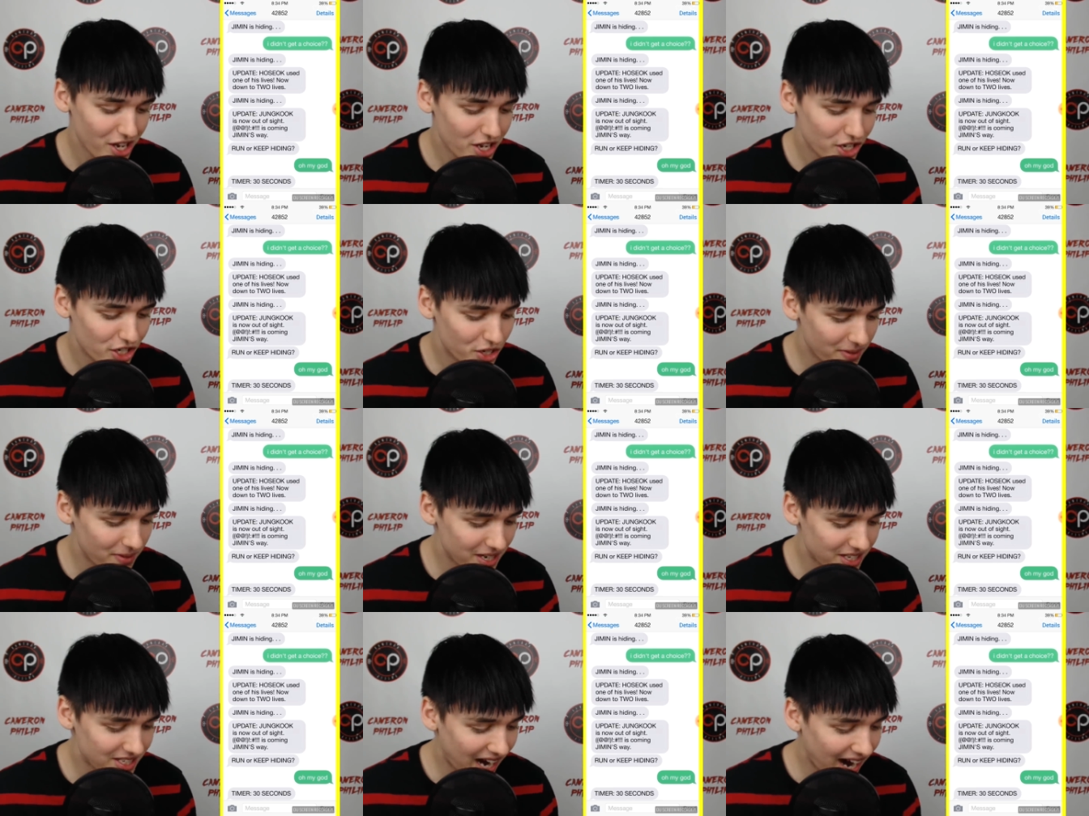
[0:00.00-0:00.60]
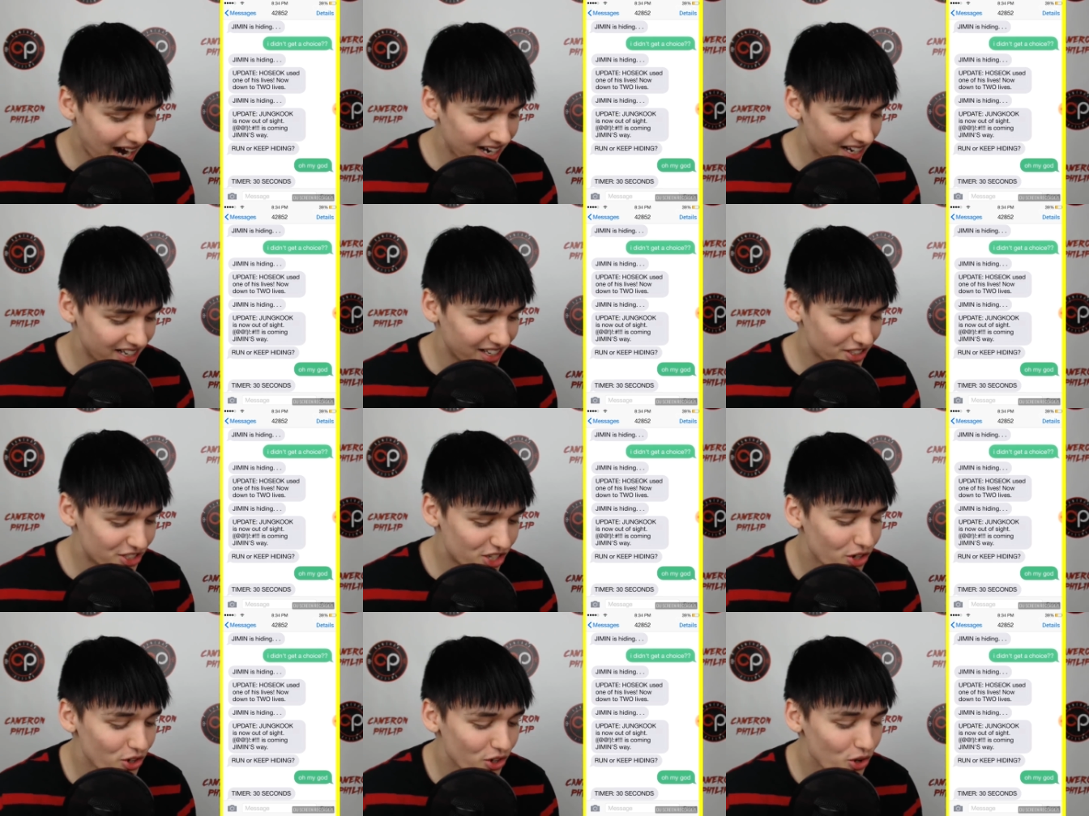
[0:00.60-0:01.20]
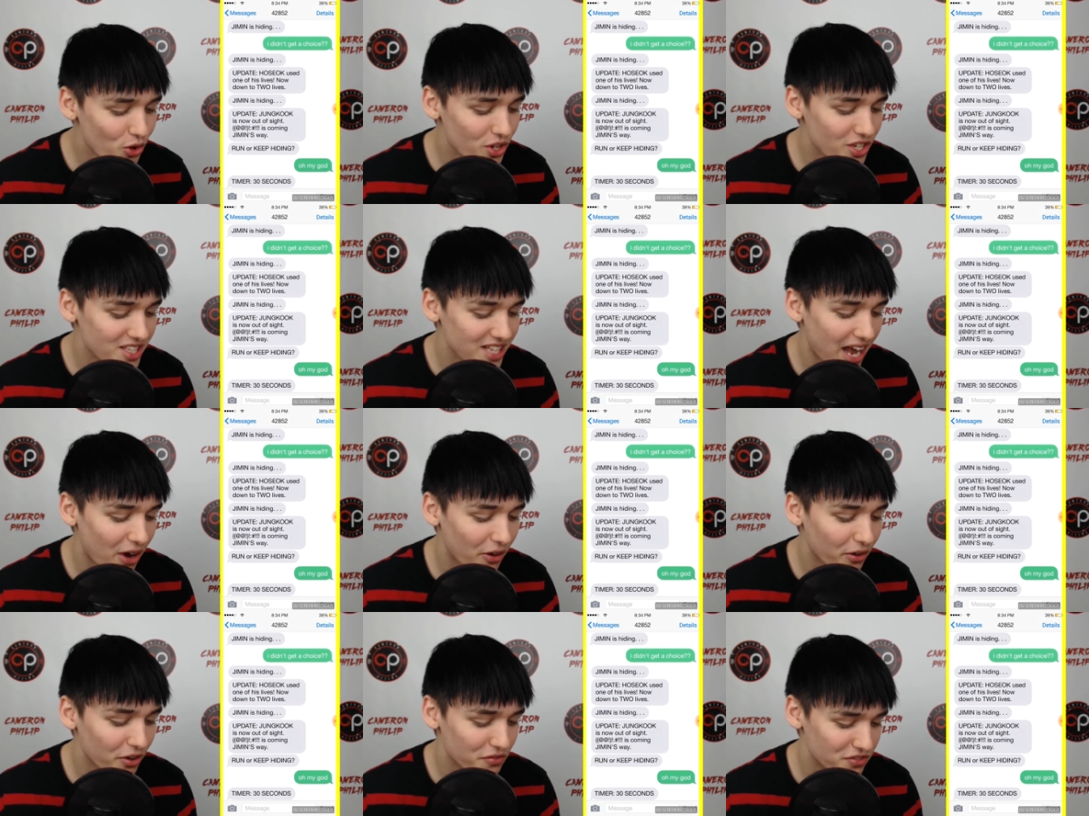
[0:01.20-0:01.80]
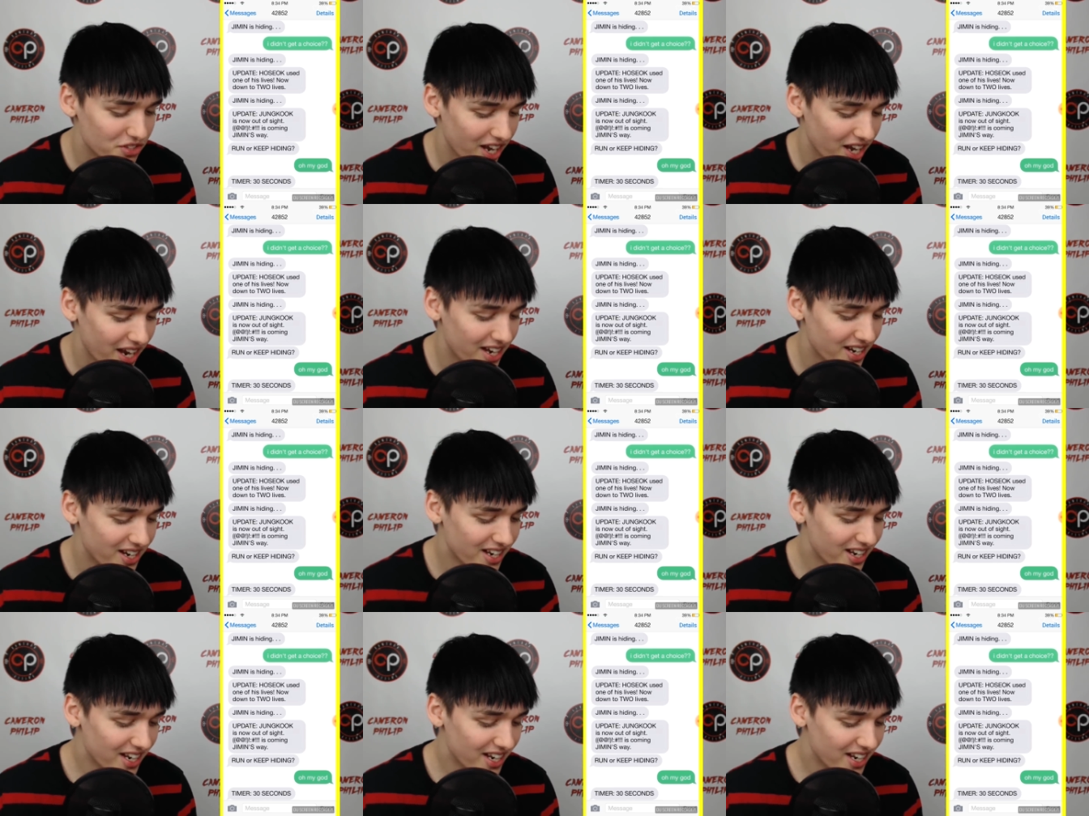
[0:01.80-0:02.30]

Jimin is hiding. Jungkook is now out of sight